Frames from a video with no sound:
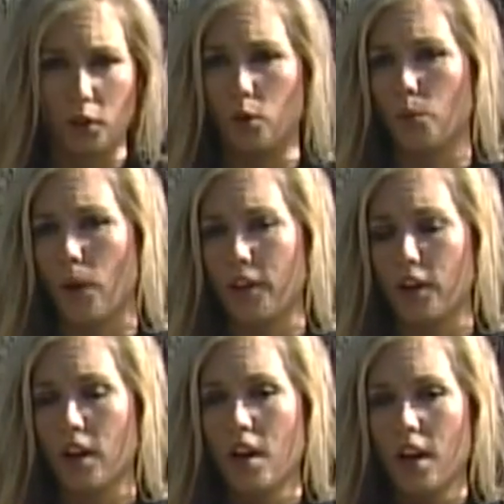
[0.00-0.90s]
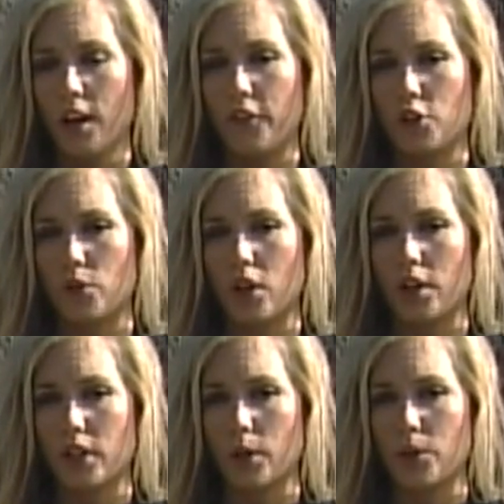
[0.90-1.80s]
cold weather. Officials
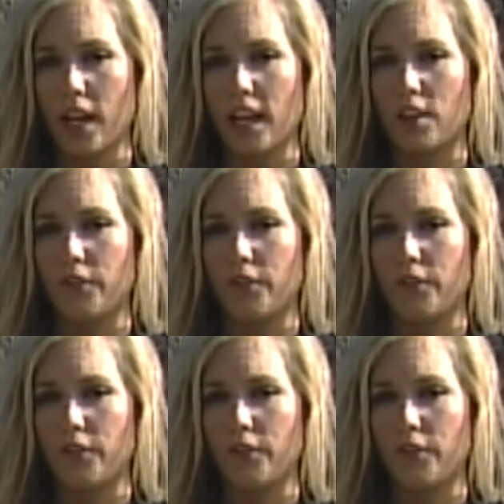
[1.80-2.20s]
also say the